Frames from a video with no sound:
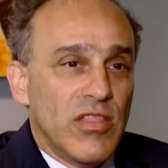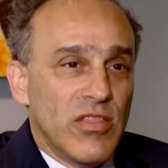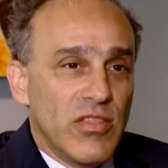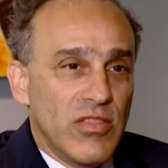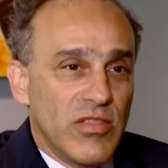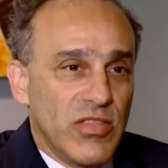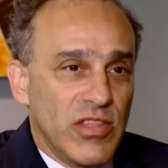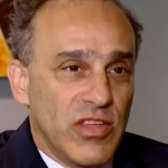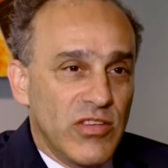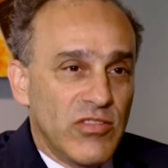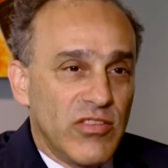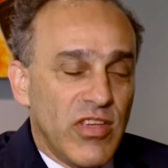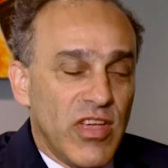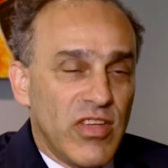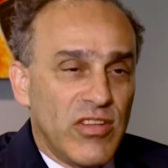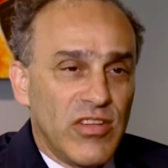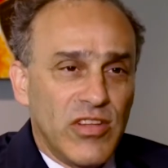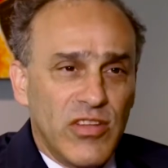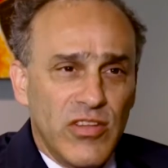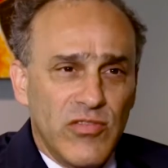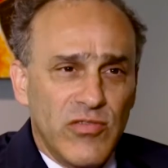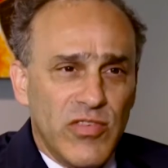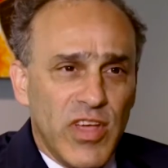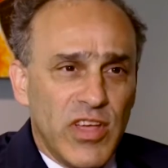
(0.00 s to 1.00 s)
These
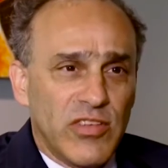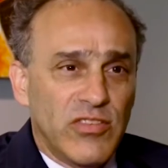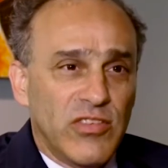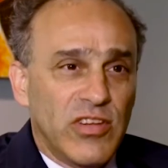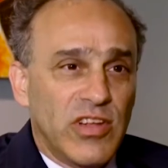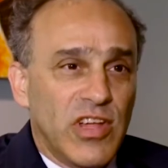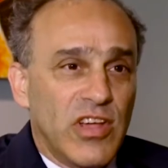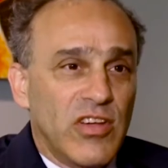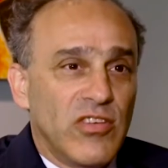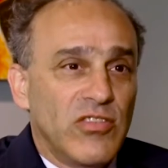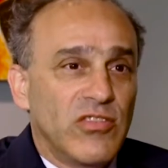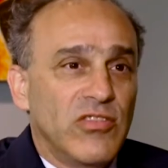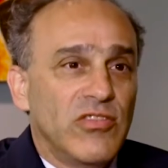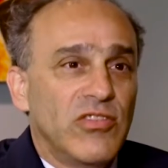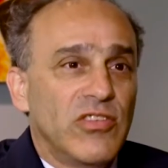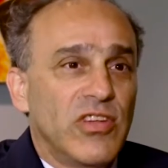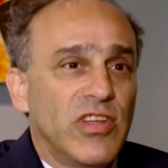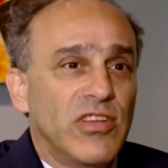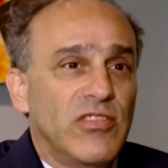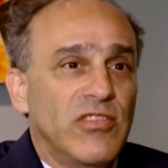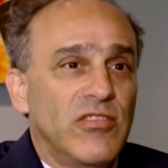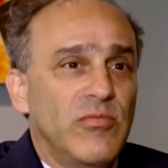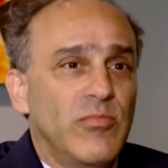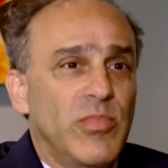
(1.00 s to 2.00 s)
investigations
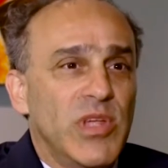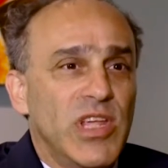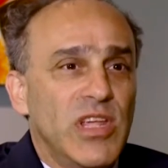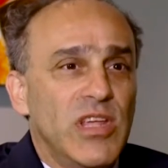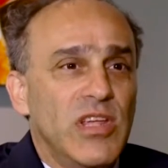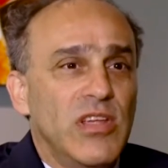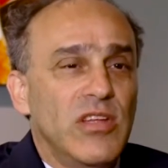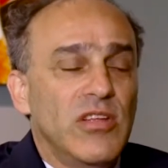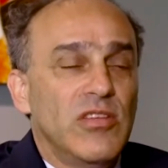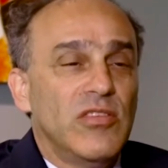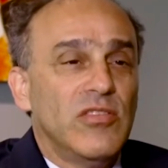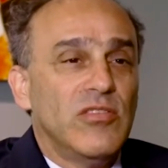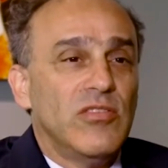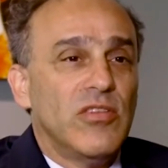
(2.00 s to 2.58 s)
can be